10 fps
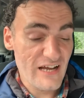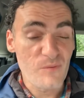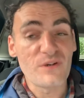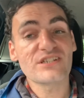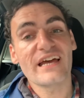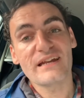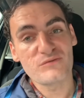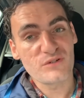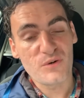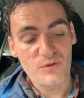I wish I had it
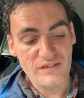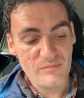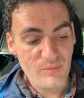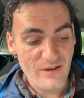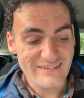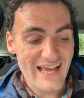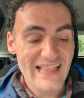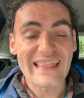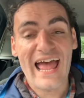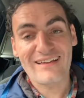recorded, but
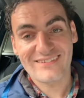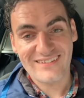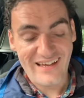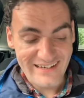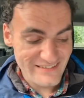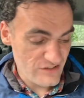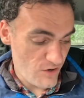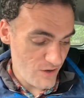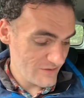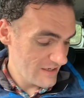alas, I did
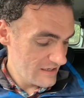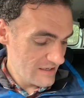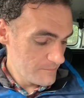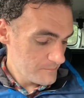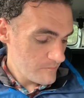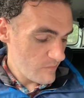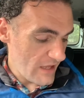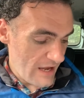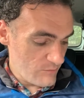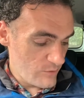not.
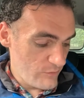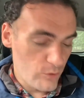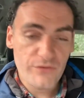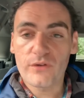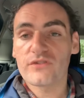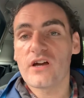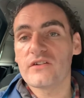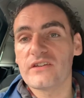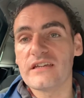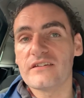We've also
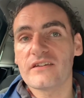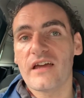started